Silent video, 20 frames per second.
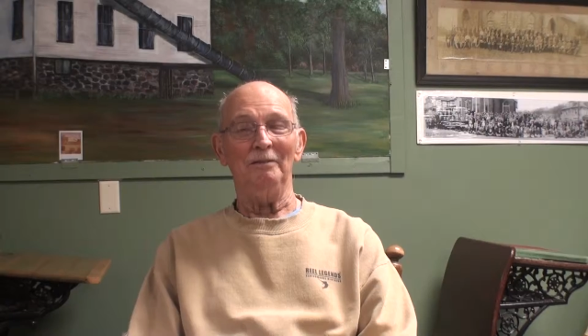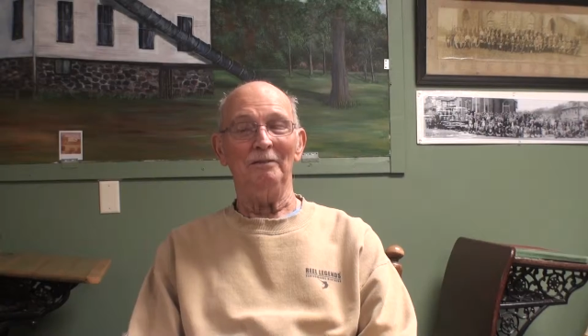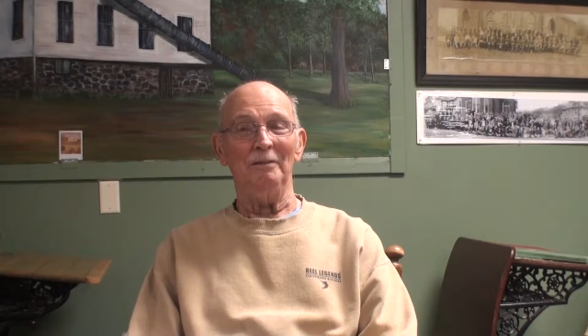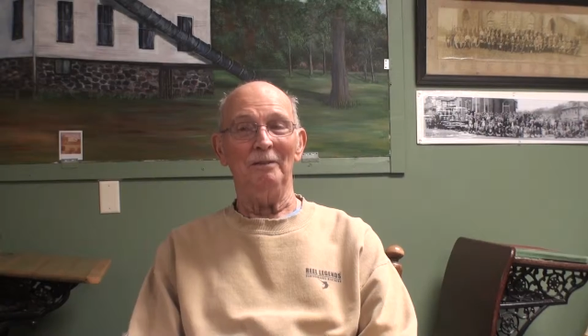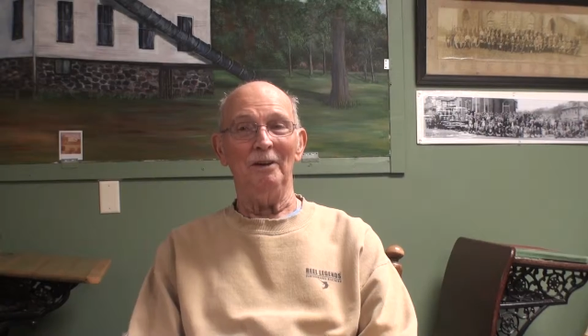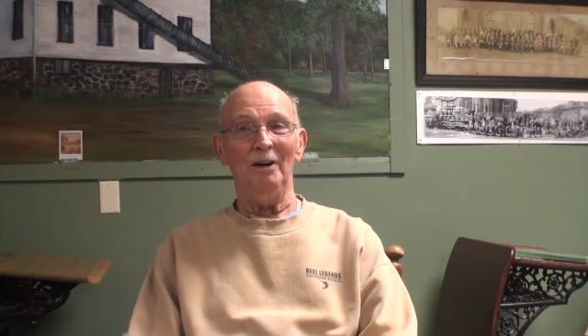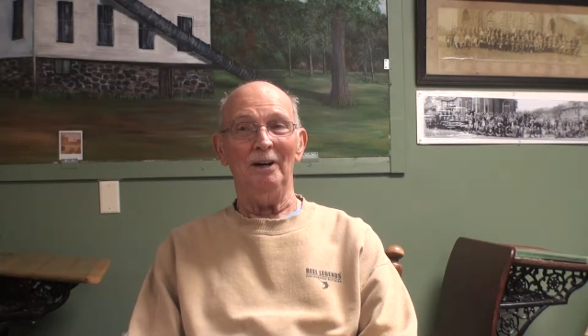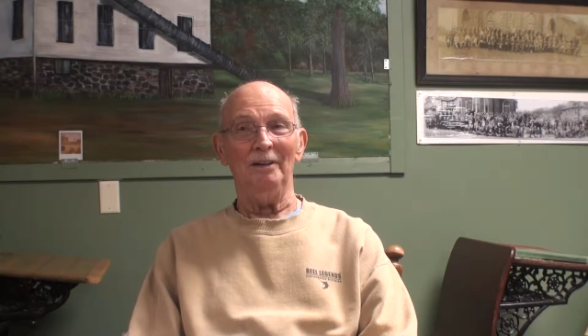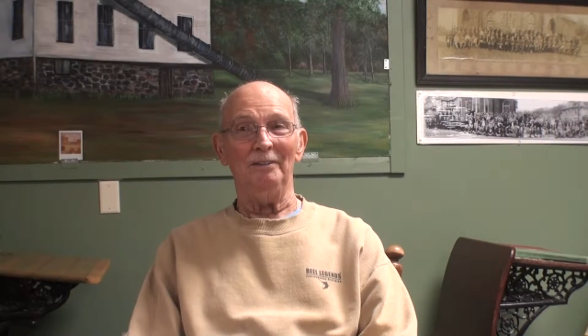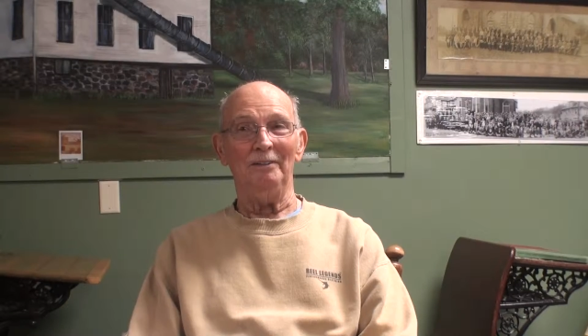
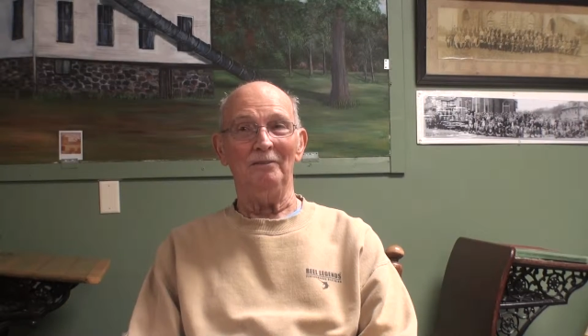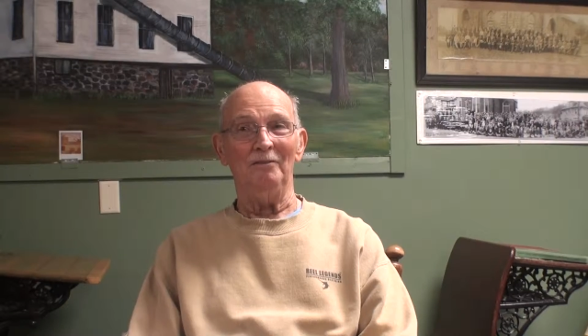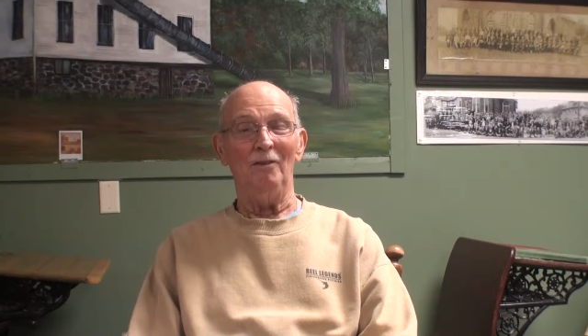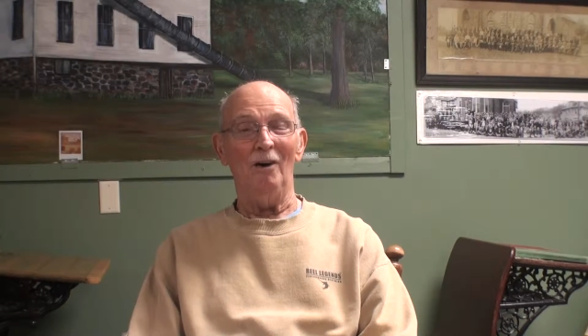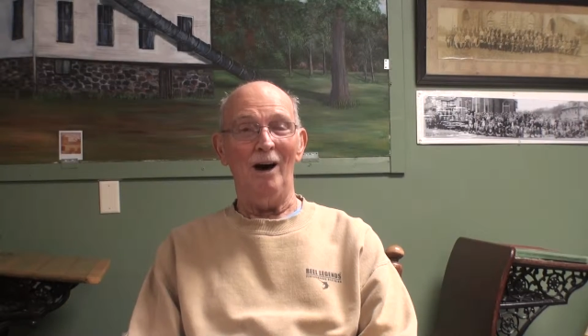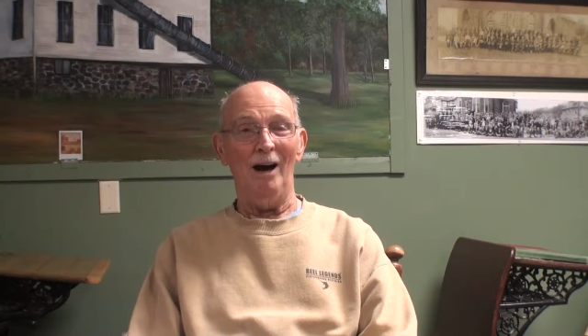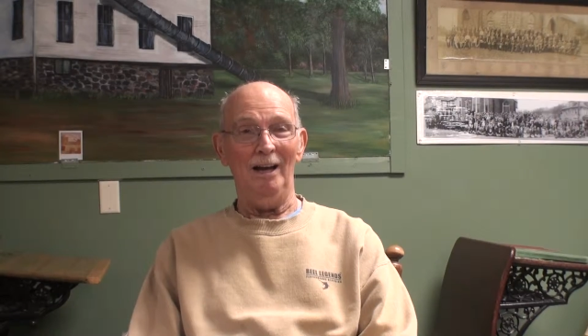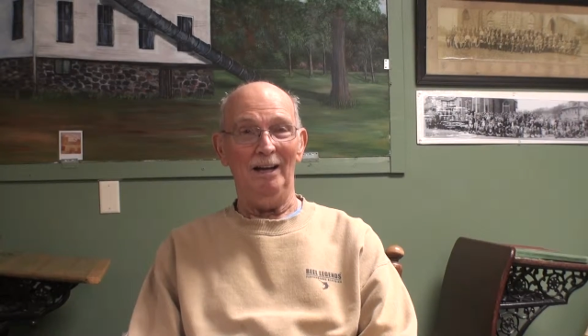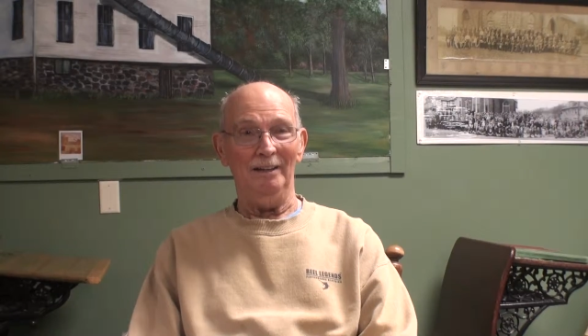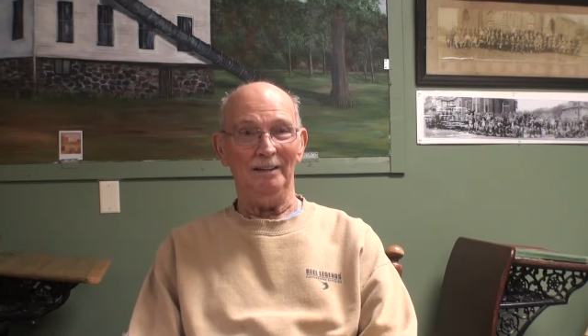not
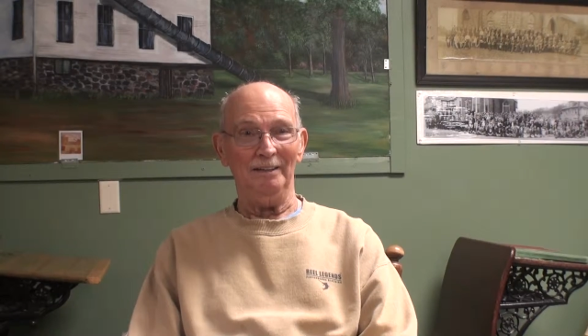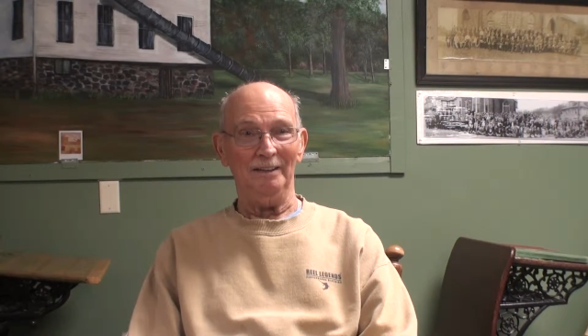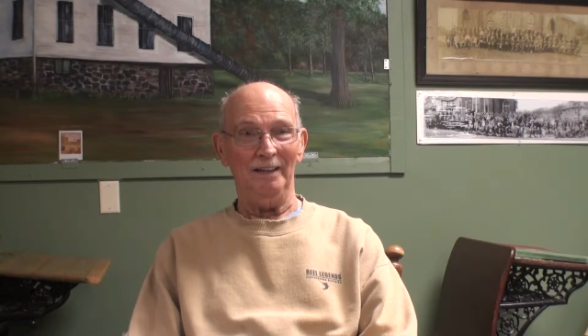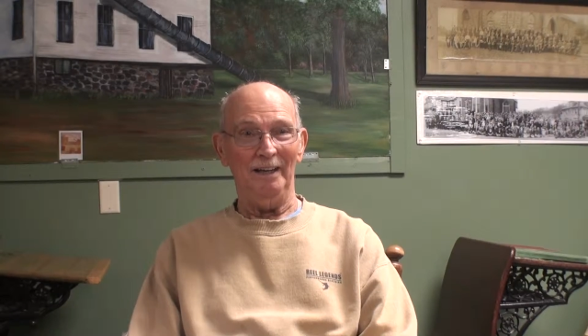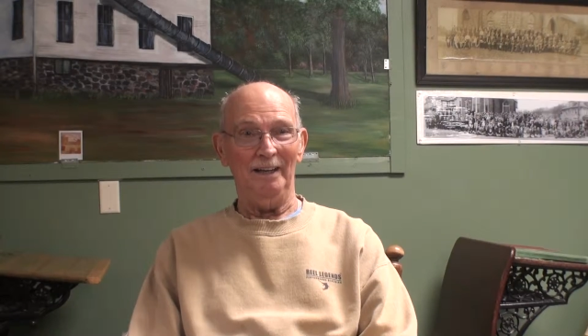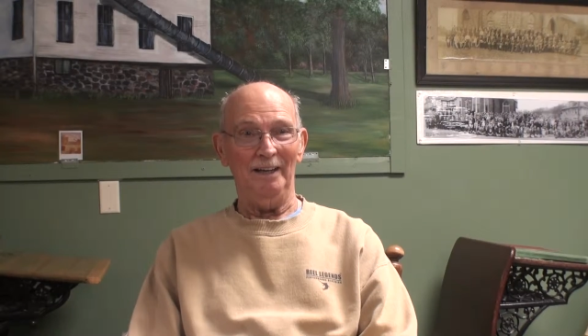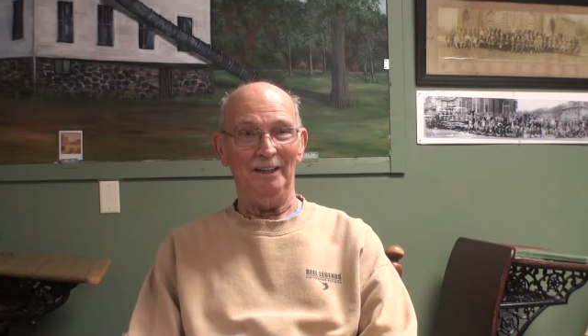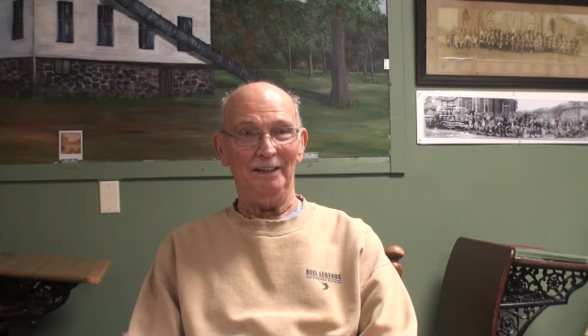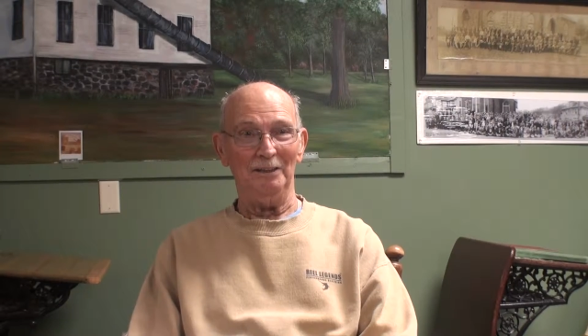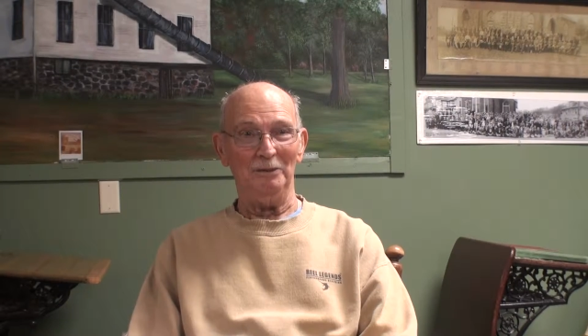violent
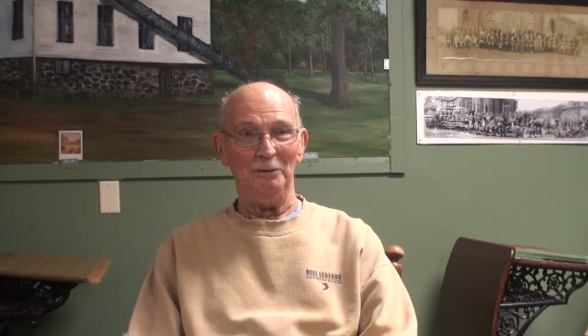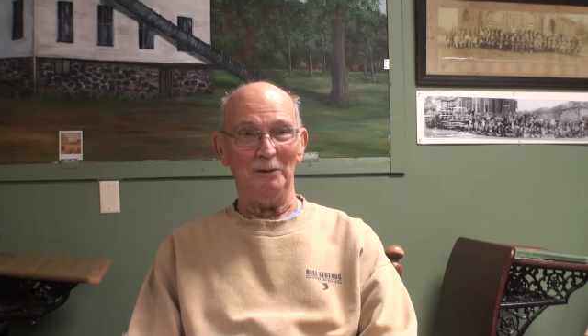gangs.